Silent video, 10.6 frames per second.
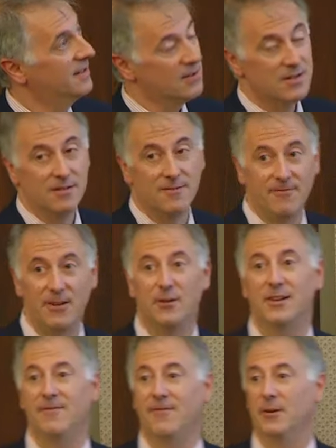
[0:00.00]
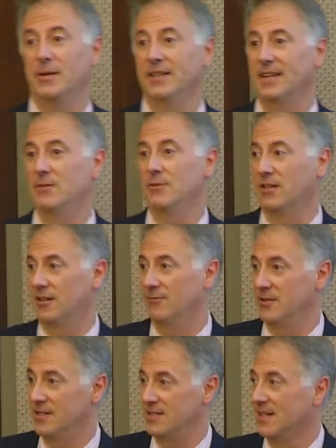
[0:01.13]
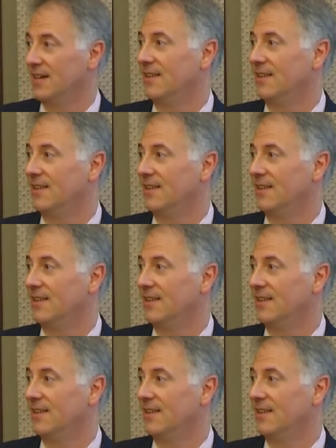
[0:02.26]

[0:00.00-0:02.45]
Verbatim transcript: those are the very, very late recoveries